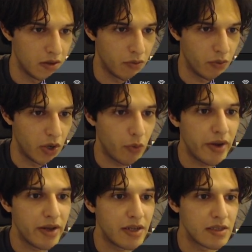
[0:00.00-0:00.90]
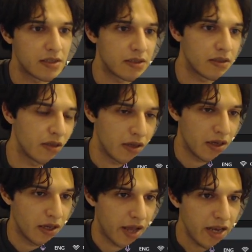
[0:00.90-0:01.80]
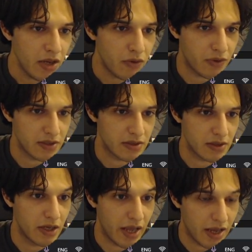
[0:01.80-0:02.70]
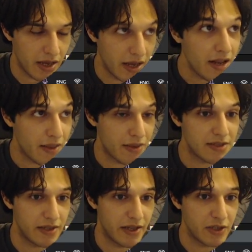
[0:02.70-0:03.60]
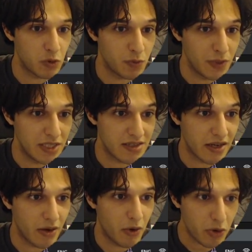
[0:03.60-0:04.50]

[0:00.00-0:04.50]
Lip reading: where 1 is in any of these, in this list, which means it's an OR